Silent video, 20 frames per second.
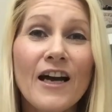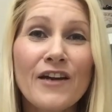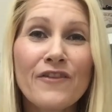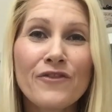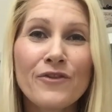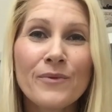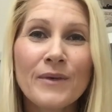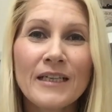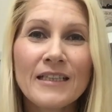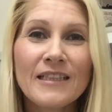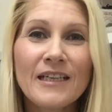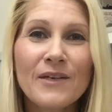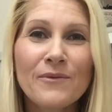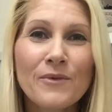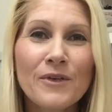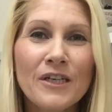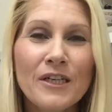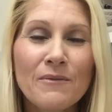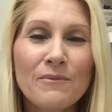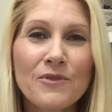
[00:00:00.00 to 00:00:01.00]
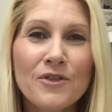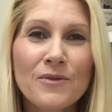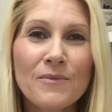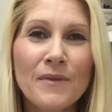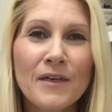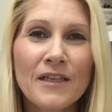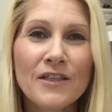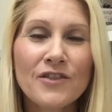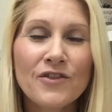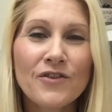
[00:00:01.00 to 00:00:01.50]
Hi everyone, and welcome to
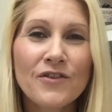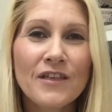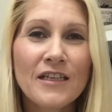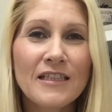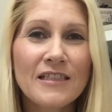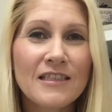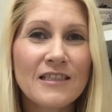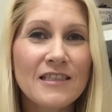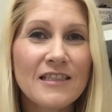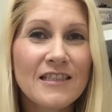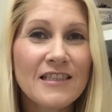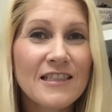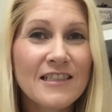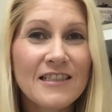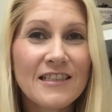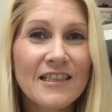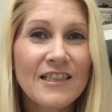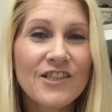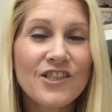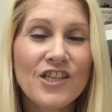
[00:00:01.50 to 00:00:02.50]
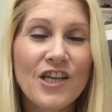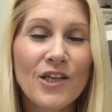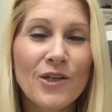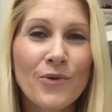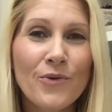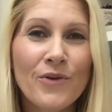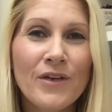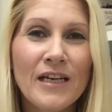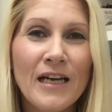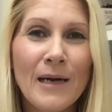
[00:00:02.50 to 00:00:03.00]
my 2016
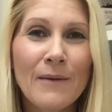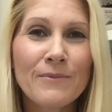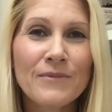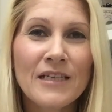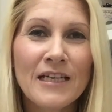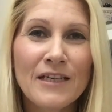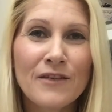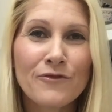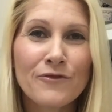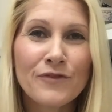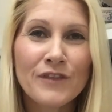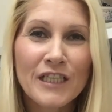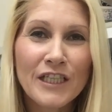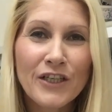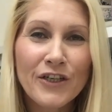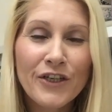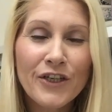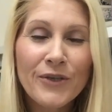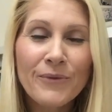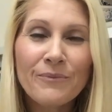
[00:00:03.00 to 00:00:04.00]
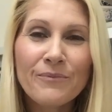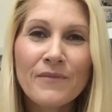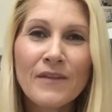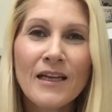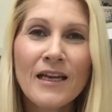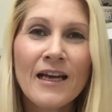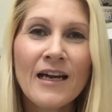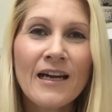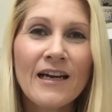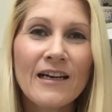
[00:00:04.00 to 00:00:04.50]
January update video.
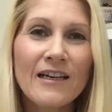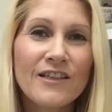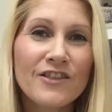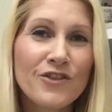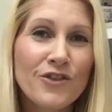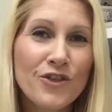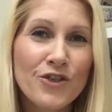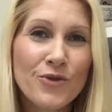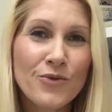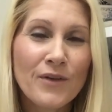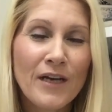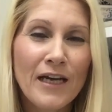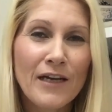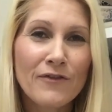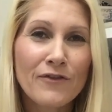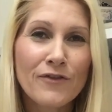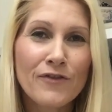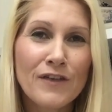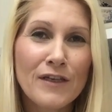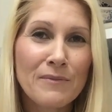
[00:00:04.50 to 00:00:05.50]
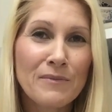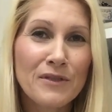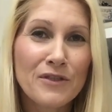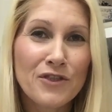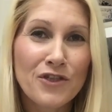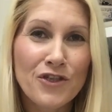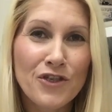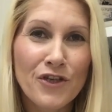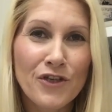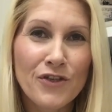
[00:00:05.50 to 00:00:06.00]
As usual, I have a fair bit
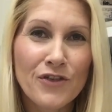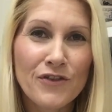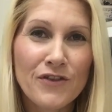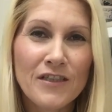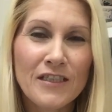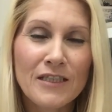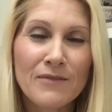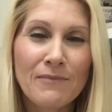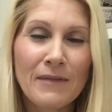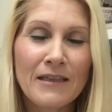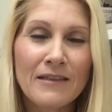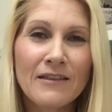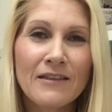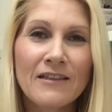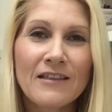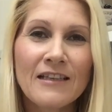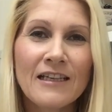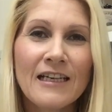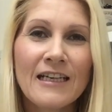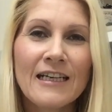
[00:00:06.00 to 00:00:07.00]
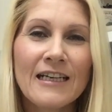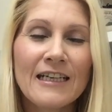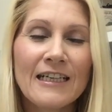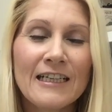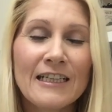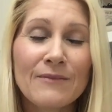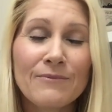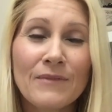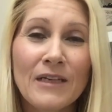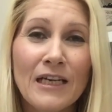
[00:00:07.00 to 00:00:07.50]
to show you this month.
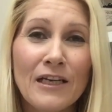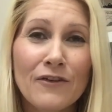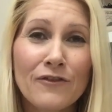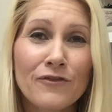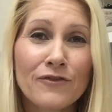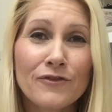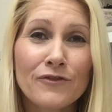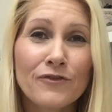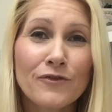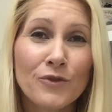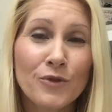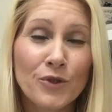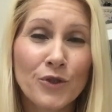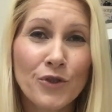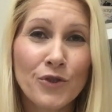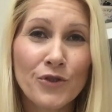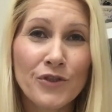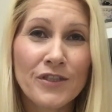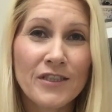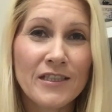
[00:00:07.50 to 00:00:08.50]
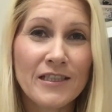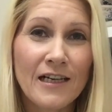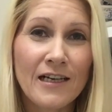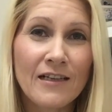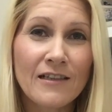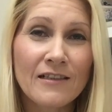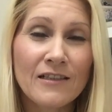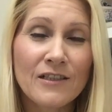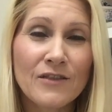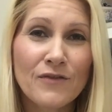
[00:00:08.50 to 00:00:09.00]
Have 4 new
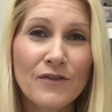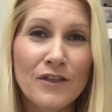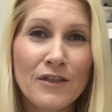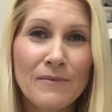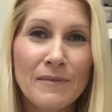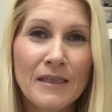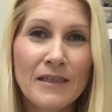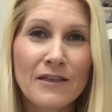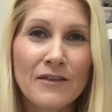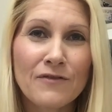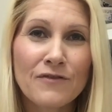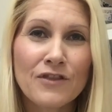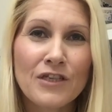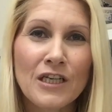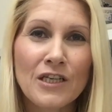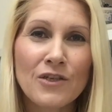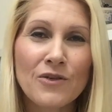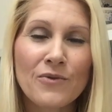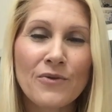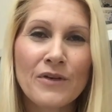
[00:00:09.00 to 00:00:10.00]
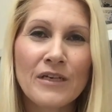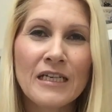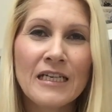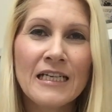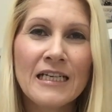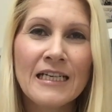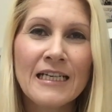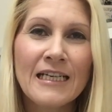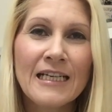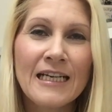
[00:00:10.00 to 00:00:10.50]
starts for the month of
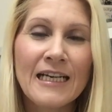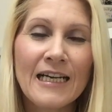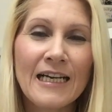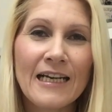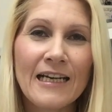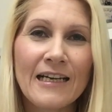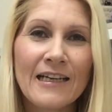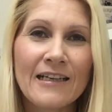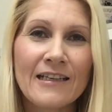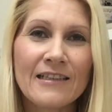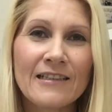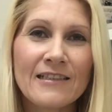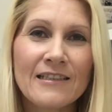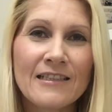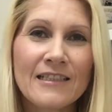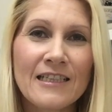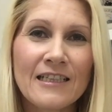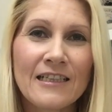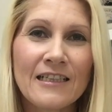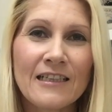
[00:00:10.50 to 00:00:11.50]
January, and